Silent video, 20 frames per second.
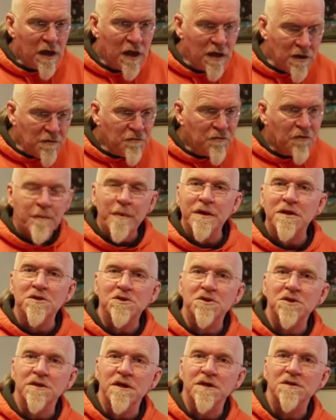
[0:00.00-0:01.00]

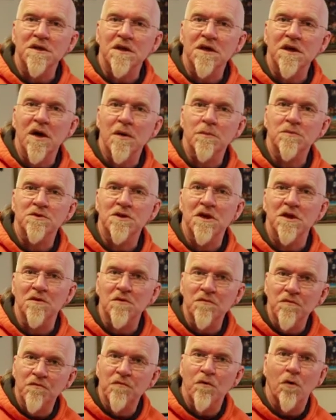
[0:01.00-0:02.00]
information as it comes
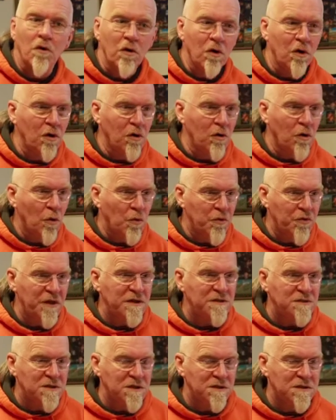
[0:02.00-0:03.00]
in for
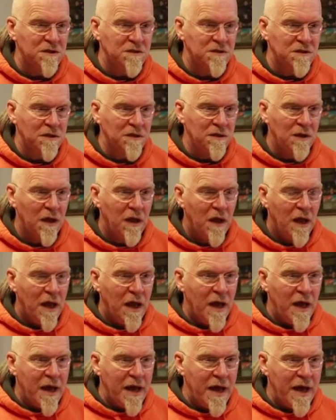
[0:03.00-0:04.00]
authenticity
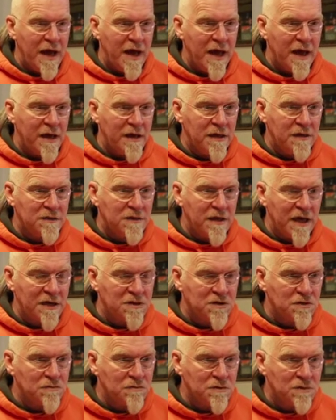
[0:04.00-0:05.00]
and
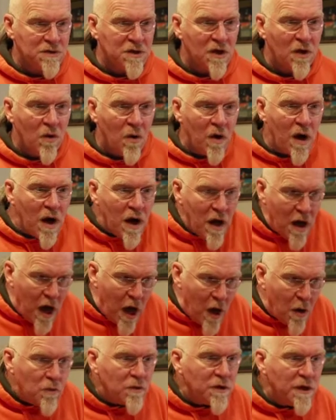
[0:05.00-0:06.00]
as a result
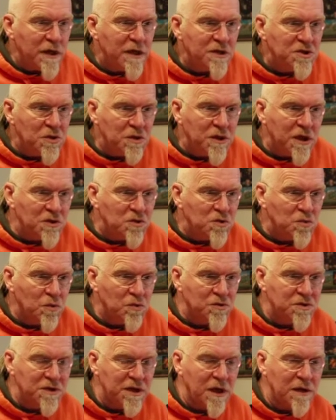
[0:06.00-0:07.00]
only as you get
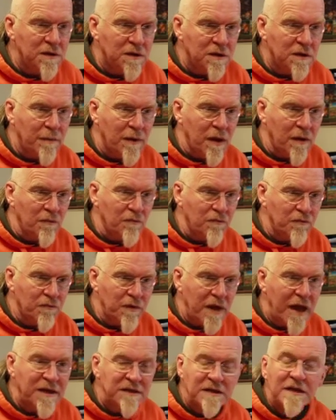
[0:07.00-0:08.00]
towards the end of the month
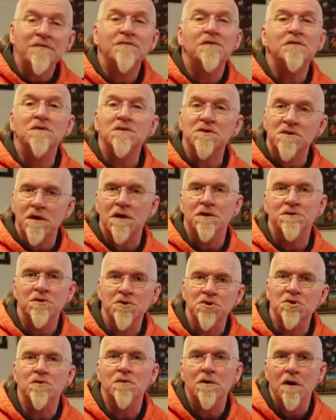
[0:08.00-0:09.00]
and even the start of
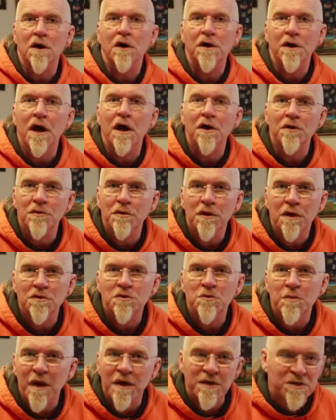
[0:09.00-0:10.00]
July are you going
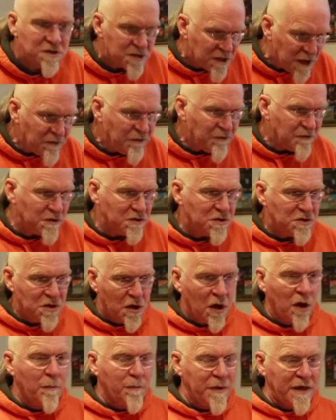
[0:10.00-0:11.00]
to be able to safely
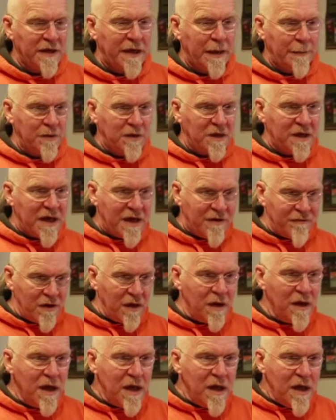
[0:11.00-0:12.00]
start being able to
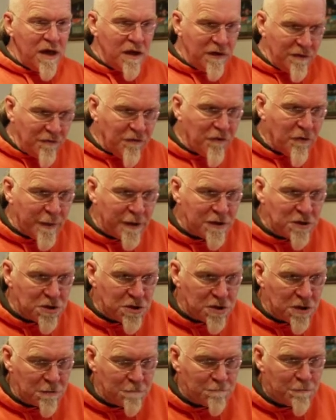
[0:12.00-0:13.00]
gather
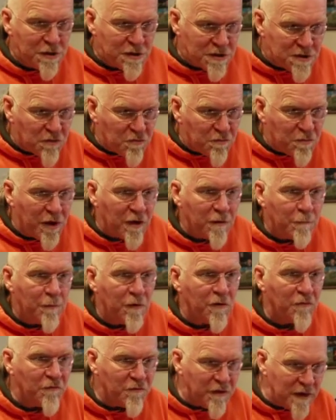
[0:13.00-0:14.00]
information, bits of
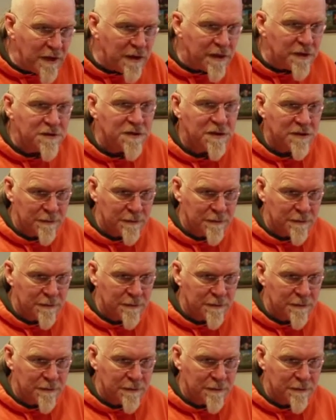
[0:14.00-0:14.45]
paper, feelings